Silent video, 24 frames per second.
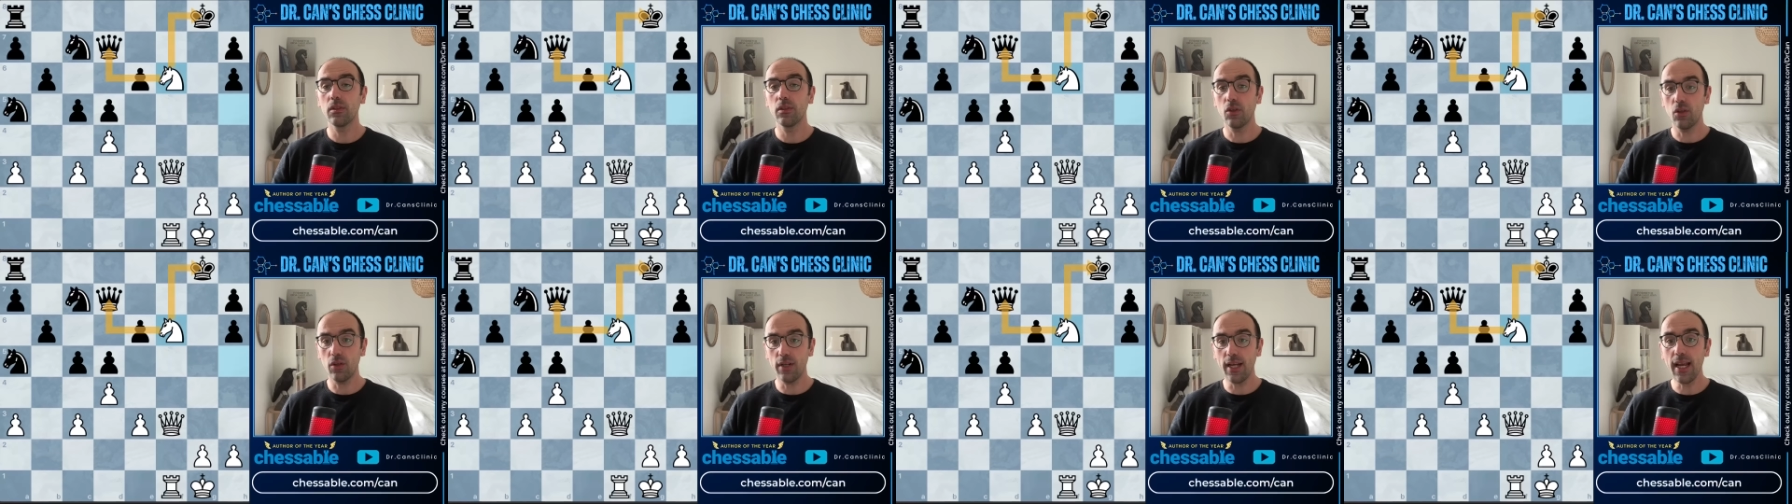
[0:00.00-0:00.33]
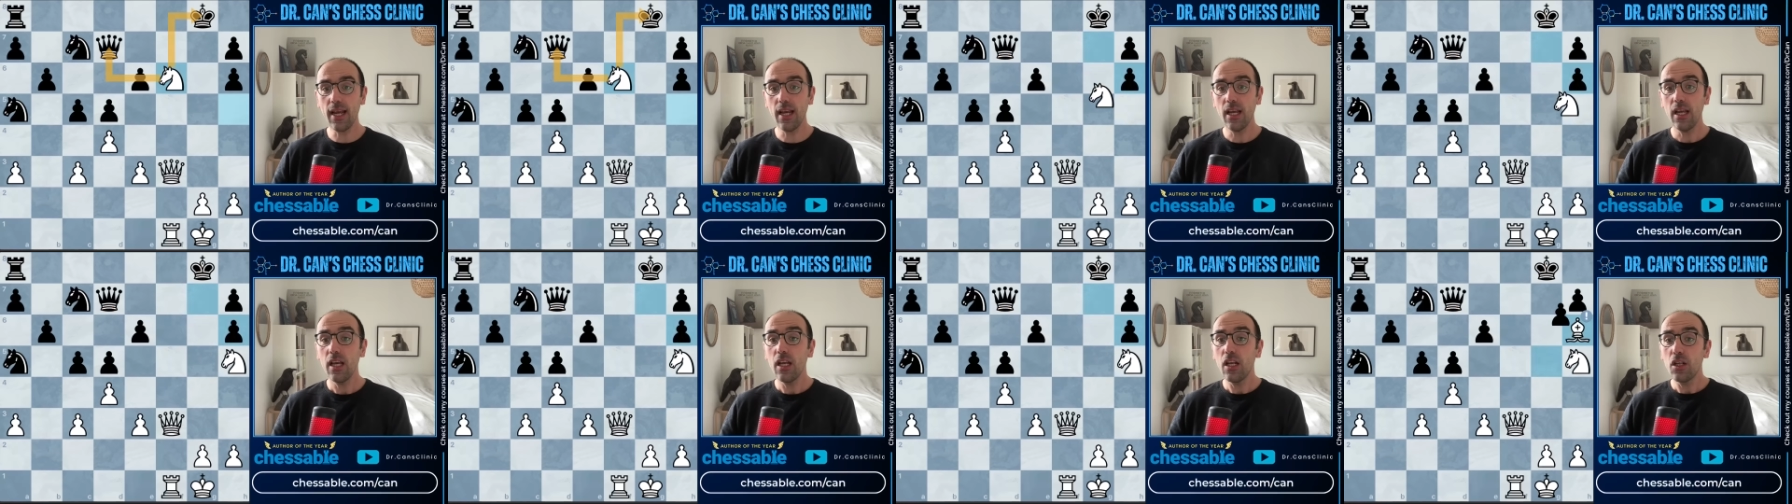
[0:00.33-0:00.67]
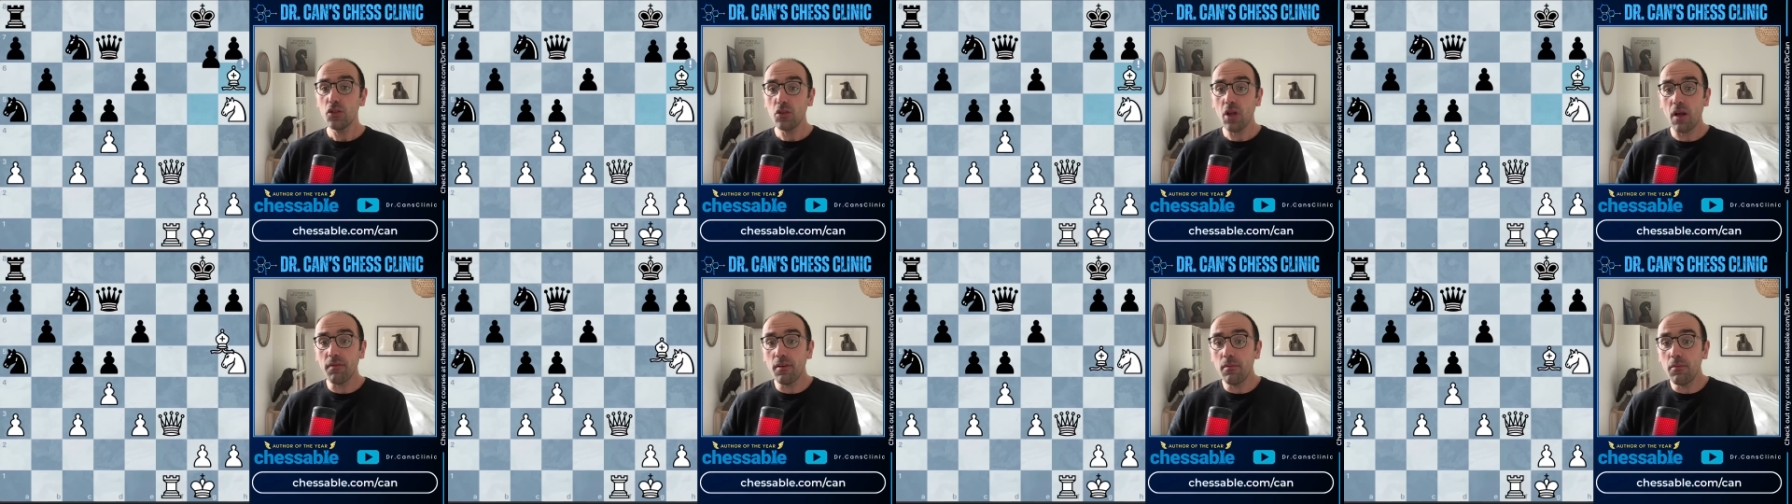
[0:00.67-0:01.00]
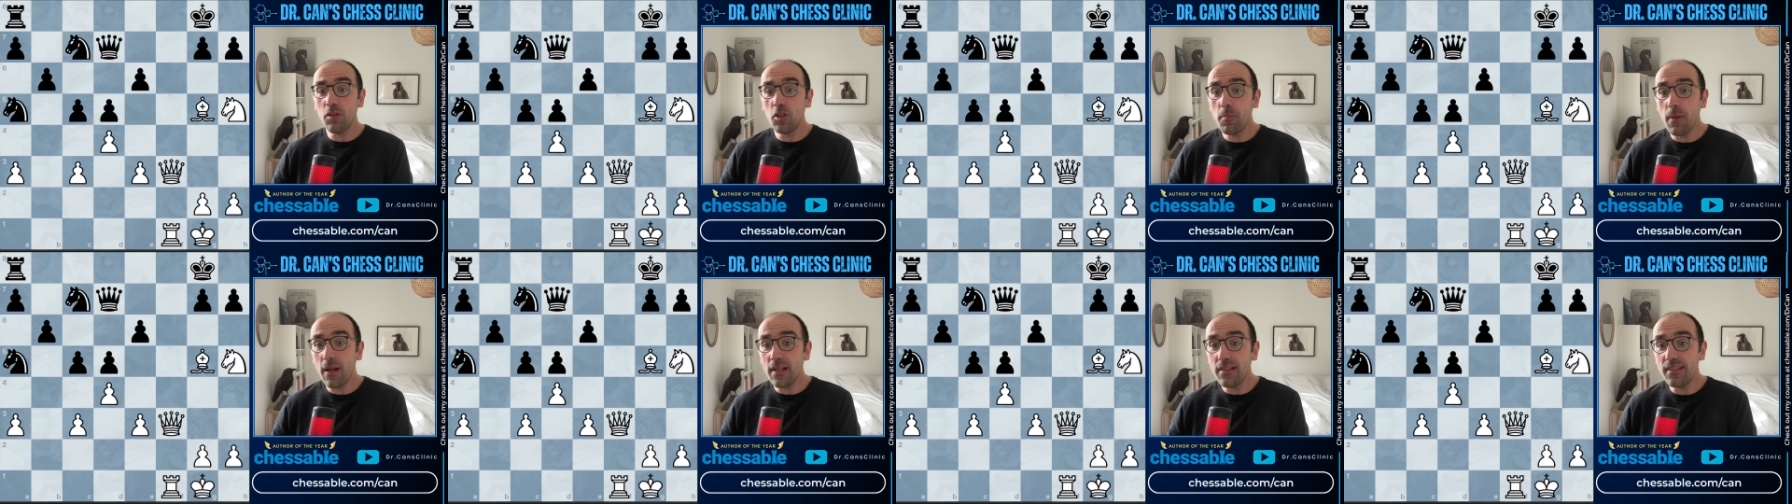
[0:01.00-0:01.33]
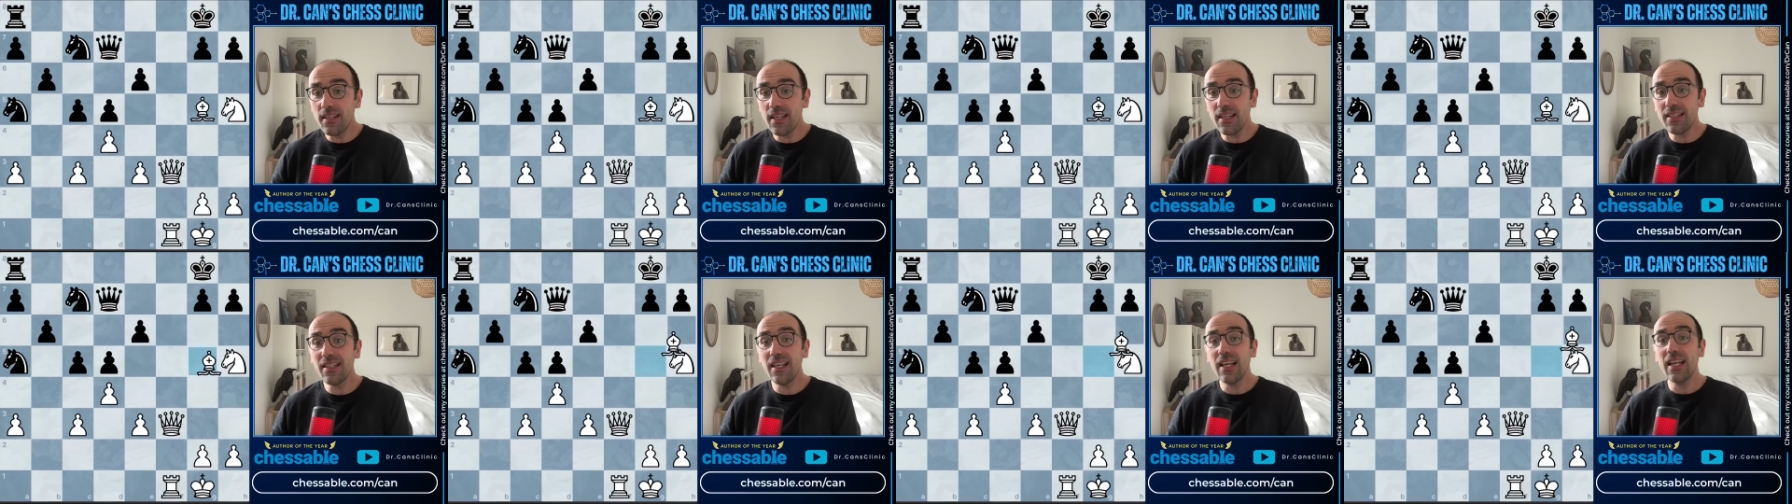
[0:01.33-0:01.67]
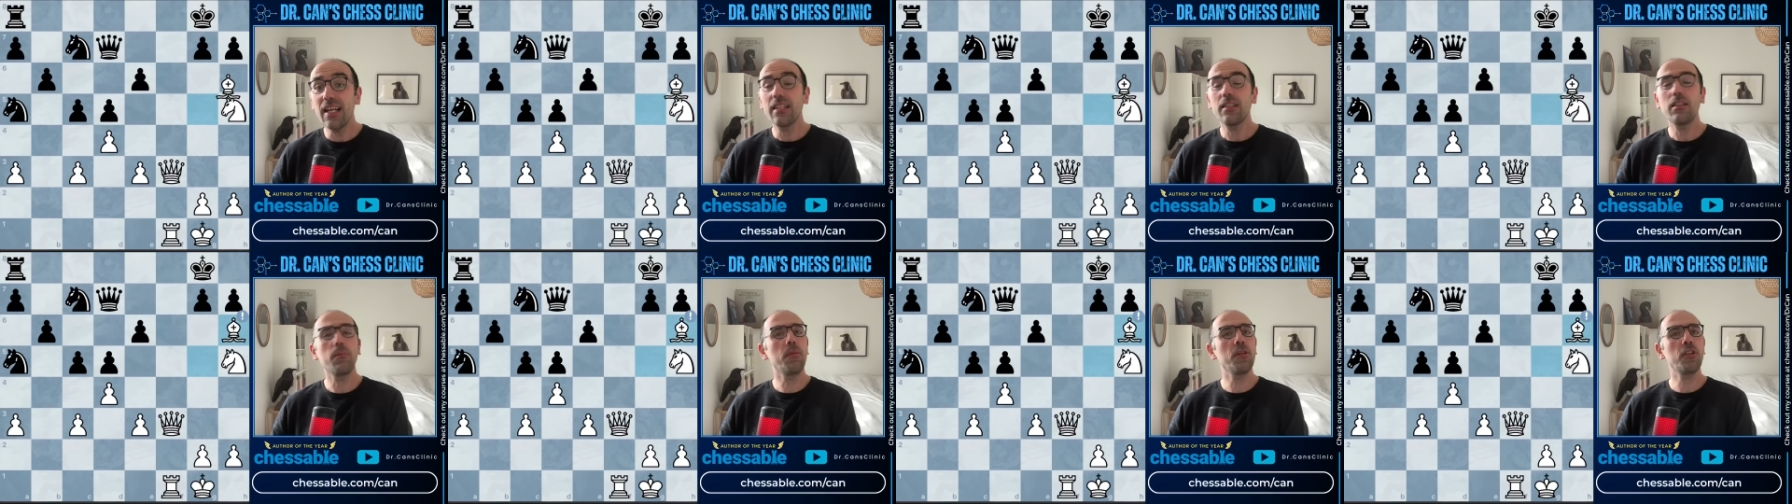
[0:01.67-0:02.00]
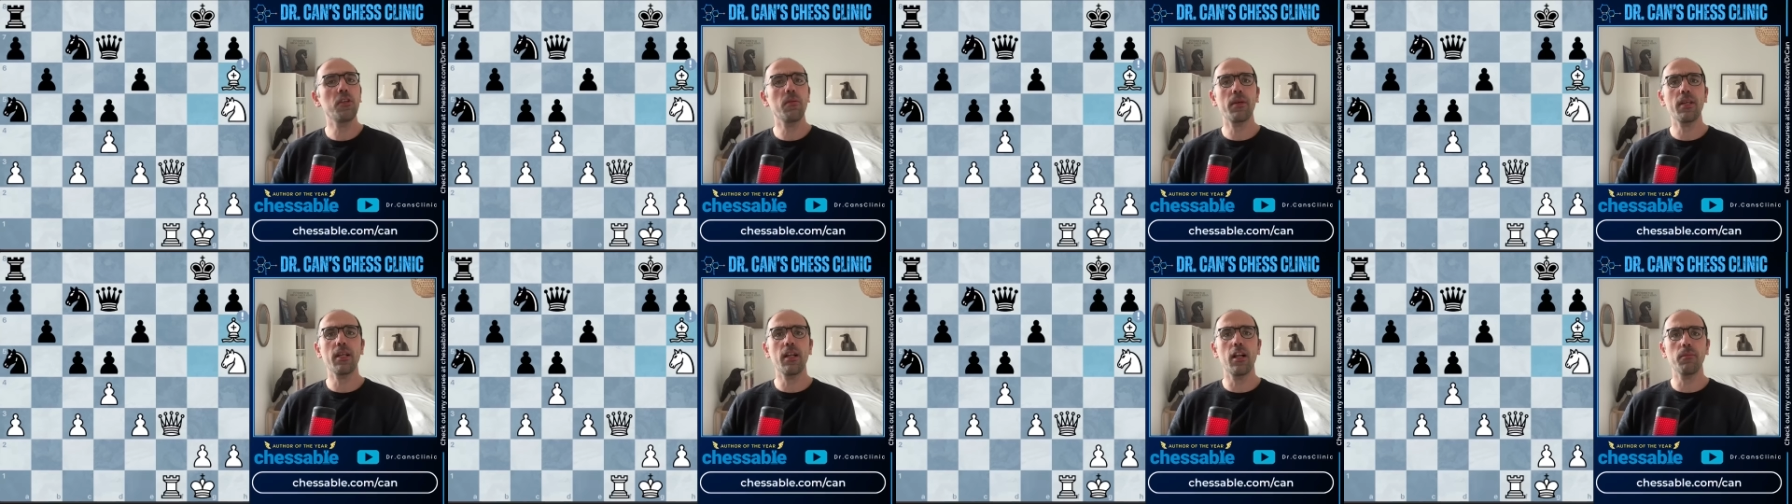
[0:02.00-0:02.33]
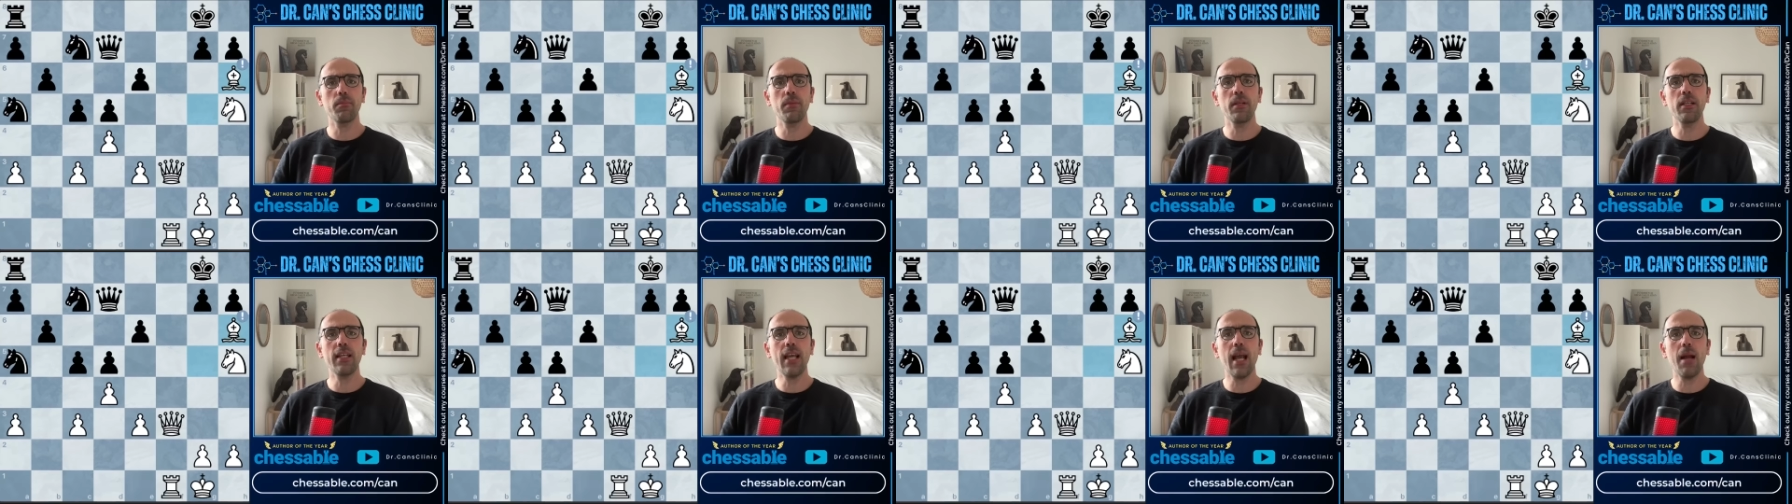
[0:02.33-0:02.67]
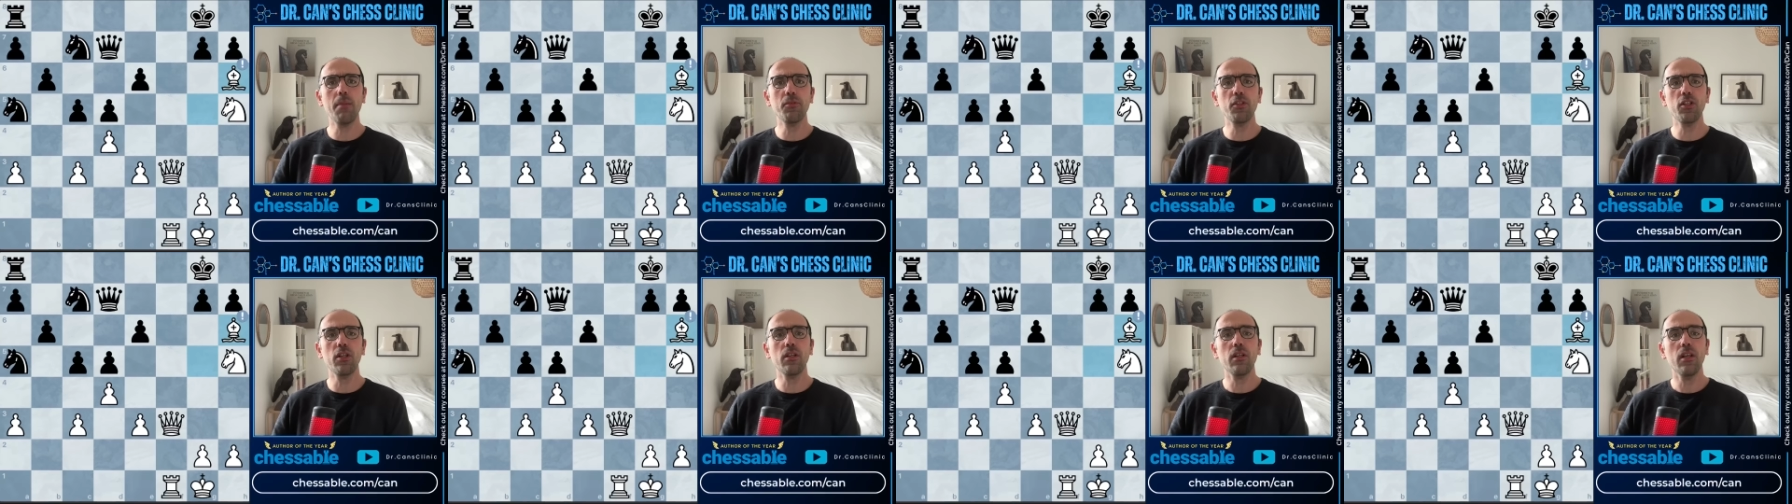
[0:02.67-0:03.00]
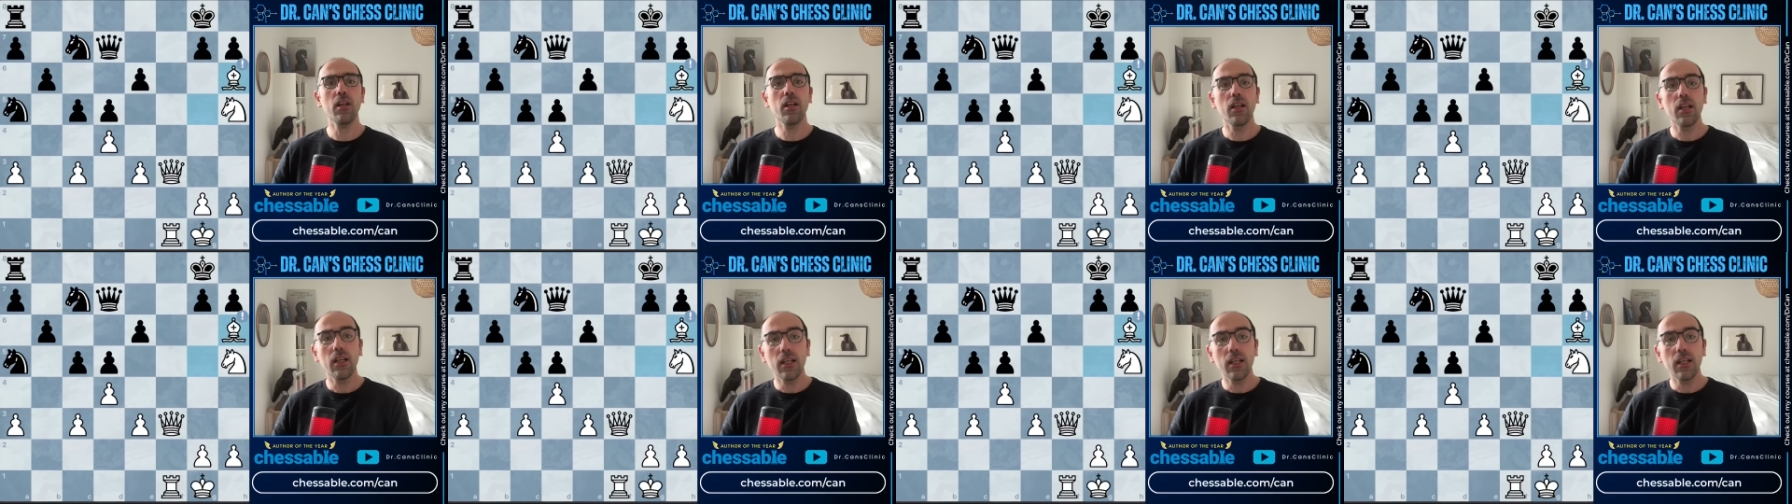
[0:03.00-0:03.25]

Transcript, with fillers: Okay, so after bishop h6, the bishop cannot be captured.